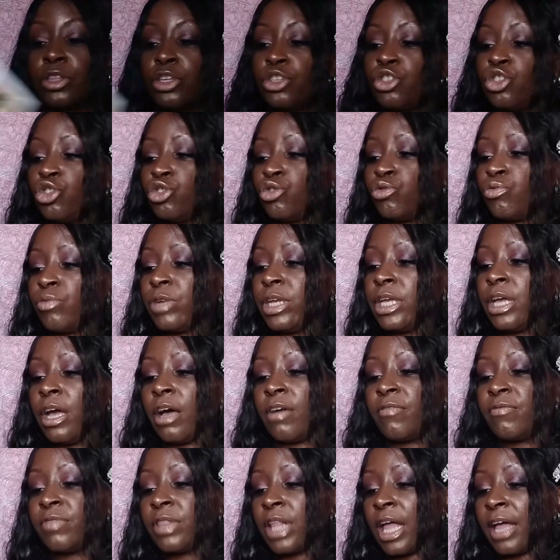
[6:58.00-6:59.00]
the Tree
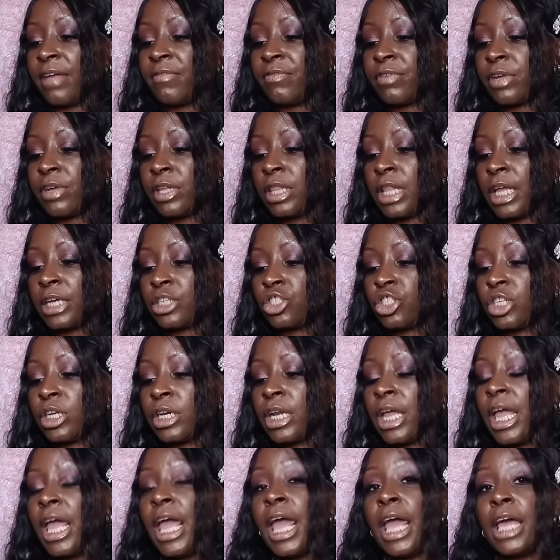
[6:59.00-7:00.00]
of Life
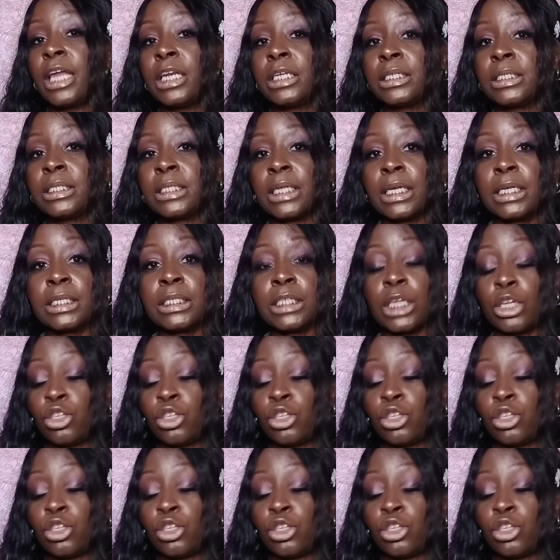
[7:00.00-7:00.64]
collection, and it says